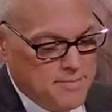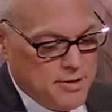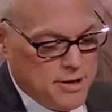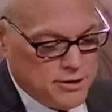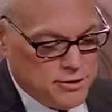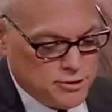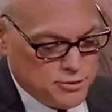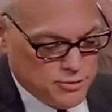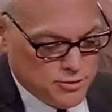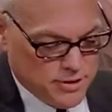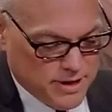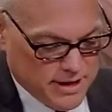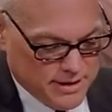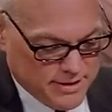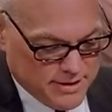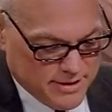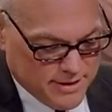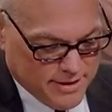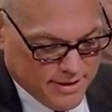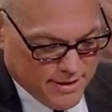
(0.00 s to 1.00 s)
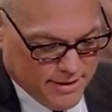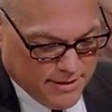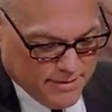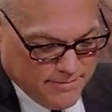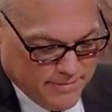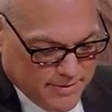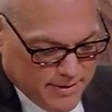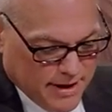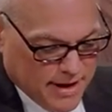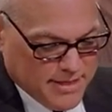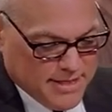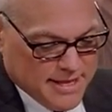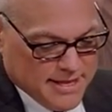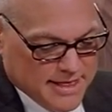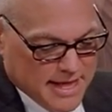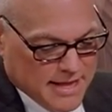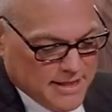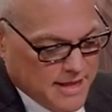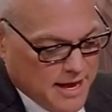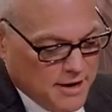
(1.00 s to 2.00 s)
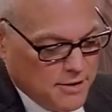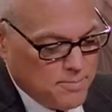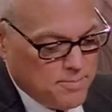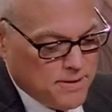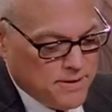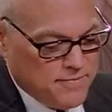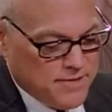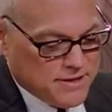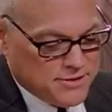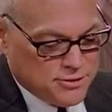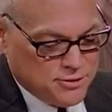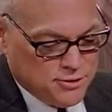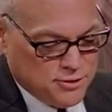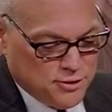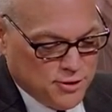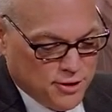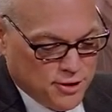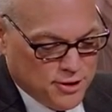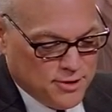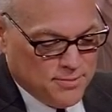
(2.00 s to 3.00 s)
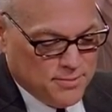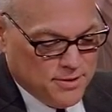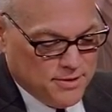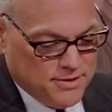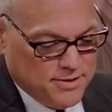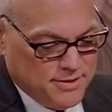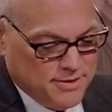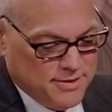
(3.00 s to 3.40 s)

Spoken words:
not sure that, I don't believe that's a good argument.